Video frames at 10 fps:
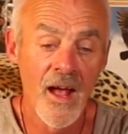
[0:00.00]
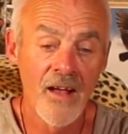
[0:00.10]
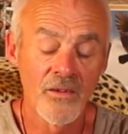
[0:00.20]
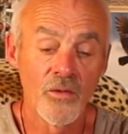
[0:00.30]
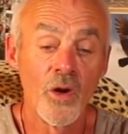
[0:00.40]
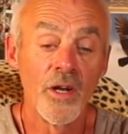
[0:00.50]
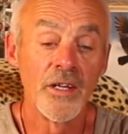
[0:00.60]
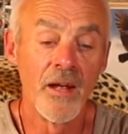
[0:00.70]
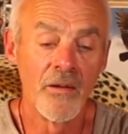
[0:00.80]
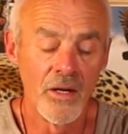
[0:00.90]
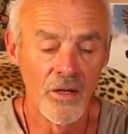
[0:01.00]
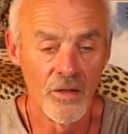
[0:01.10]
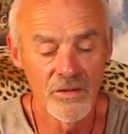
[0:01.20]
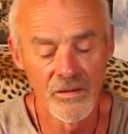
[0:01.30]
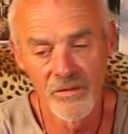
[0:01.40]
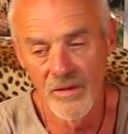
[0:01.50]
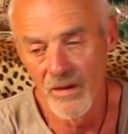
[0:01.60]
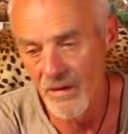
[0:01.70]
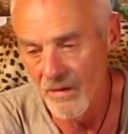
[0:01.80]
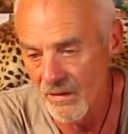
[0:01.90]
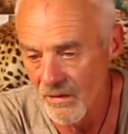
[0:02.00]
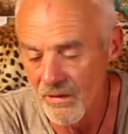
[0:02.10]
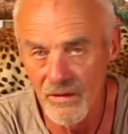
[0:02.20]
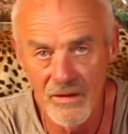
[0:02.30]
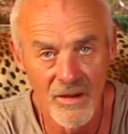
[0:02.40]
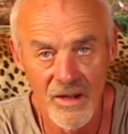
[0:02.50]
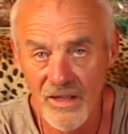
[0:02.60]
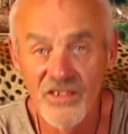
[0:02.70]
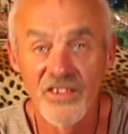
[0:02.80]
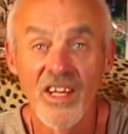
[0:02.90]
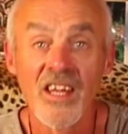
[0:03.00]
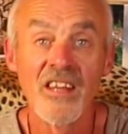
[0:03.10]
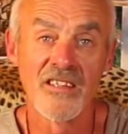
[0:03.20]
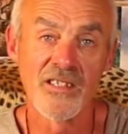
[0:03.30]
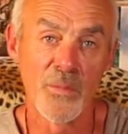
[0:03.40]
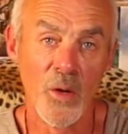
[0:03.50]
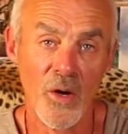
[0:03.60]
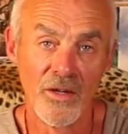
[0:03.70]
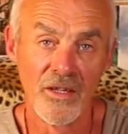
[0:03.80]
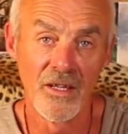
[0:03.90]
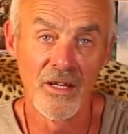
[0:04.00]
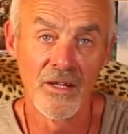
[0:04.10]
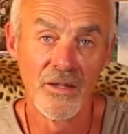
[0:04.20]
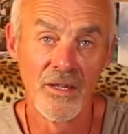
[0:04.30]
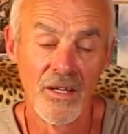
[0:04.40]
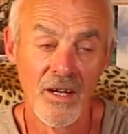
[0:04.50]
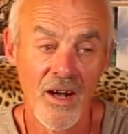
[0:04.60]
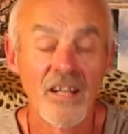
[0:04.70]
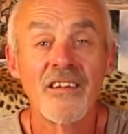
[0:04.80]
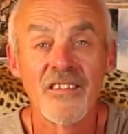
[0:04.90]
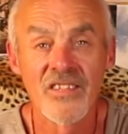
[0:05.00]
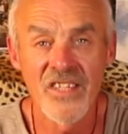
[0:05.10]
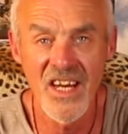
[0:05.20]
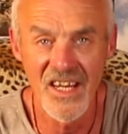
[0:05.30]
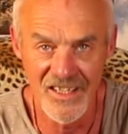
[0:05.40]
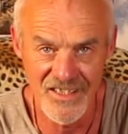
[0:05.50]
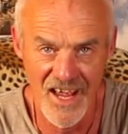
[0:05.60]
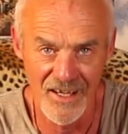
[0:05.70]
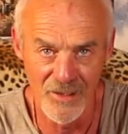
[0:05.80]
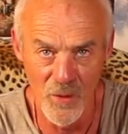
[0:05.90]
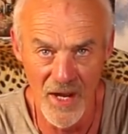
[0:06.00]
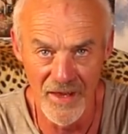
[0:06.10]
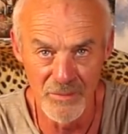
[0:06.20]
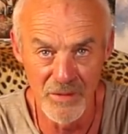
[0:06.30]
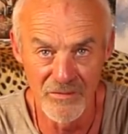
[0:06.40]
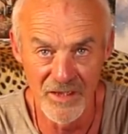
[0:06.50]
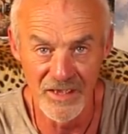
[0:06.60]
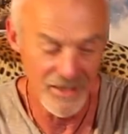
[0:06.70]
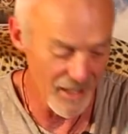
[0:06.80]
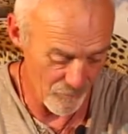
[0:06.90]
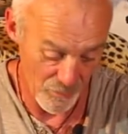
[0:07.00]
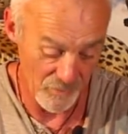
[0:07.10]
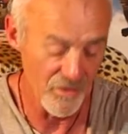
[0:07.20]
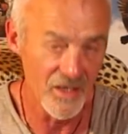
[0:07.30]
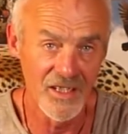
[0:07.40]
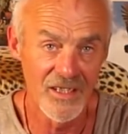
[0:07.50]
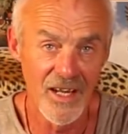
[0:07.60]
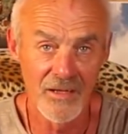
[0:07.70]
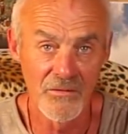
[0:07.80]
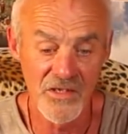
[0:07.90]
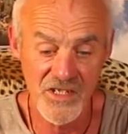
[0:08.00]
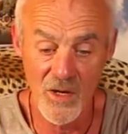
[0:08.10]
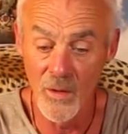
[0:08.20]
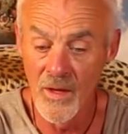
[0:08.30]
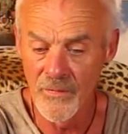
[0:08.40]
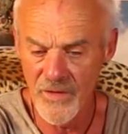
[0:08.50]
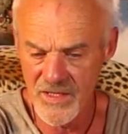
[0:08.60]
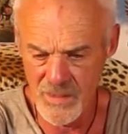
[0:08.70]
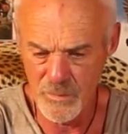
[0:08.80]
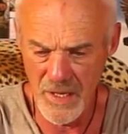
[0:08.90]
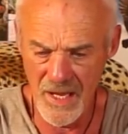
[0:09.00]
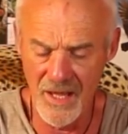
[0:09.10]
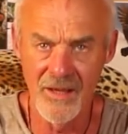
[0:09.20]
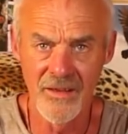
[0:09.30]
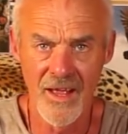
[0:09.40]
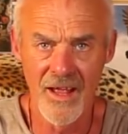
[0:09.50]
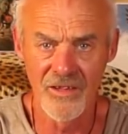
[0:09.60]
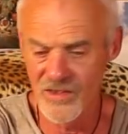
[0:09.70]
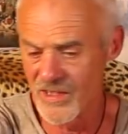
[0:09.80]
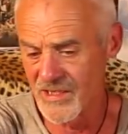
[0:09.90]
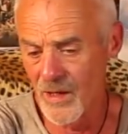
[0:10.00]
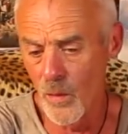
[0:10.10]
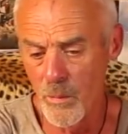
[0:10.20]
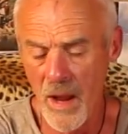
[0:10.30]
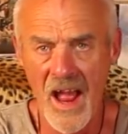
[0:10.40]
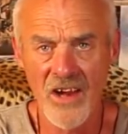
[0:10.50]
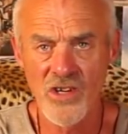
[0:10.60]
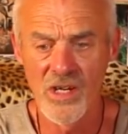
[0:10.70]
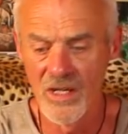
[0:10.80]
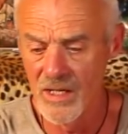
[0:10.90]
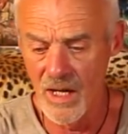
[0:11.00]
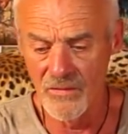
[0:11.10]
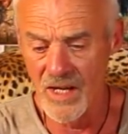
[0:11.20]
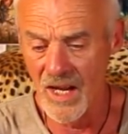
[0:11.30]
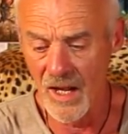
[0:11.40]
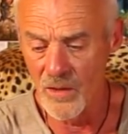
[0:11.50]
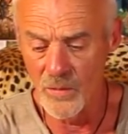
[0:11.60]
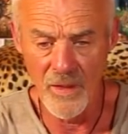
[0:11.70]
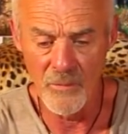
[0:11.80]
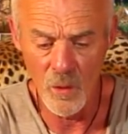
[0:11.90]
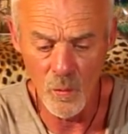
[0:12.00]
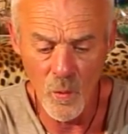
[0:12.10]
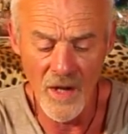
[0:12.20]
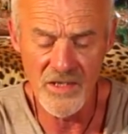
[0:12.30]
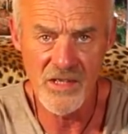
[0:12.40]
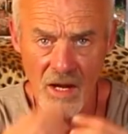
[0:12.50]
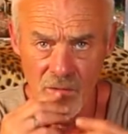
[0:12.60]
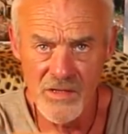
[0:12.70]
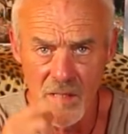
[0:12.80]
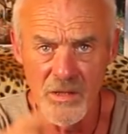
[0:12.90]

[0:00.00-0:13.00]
As I got in there and looked, I thought, oh, I can see the spot. You know, I can see exactly where they've been feeding. They haven't been feeding down there in the silt. There's this bit there, just this little patch of yellow with them little white stones that